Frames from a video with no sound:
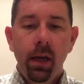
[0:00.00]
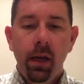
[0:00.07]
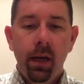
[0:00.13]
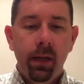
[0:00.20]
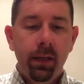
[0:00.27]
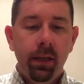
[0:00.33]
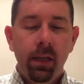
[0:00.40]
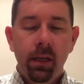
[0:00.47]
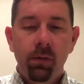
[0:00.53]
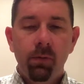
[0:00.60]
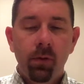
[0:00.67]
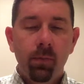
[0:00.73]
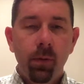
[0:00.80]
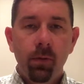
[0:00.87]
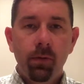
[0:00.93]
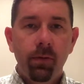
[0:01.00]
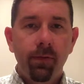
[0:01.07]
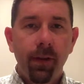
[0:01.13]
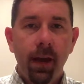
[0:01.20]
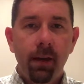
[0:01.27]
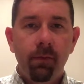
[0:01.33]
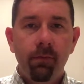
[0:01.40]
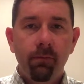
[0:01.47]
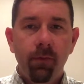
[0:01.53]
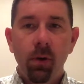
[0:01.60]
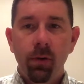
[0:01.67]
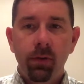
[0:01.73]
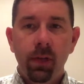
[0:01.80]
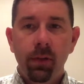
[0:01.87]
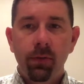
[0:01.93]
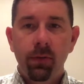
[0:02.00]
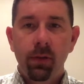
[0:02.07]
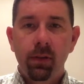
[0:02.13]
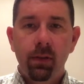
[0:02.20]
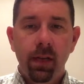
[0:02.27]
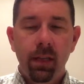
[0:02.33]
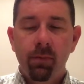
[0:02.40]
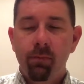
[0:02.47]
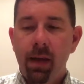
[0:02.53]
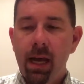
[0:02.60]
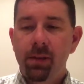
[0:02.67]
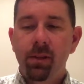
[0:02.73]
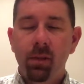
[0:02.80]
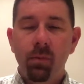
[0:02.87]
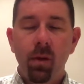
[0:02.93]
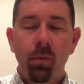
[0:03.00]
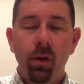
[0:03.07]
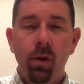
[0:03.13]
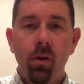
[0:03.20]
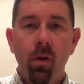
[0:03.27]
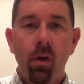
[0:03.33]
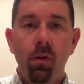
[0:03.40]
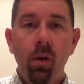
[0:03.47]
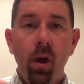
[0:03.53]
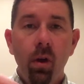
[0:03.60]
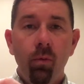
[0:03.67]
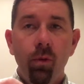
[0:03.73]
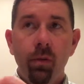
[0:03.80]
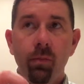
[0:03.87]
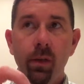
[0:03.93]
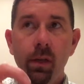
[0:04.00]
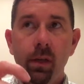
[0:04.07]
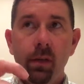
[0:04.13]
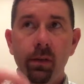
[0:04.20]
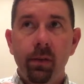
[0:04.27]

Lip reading: The kids were supposed to find photosynthesis, and the matching memory card would be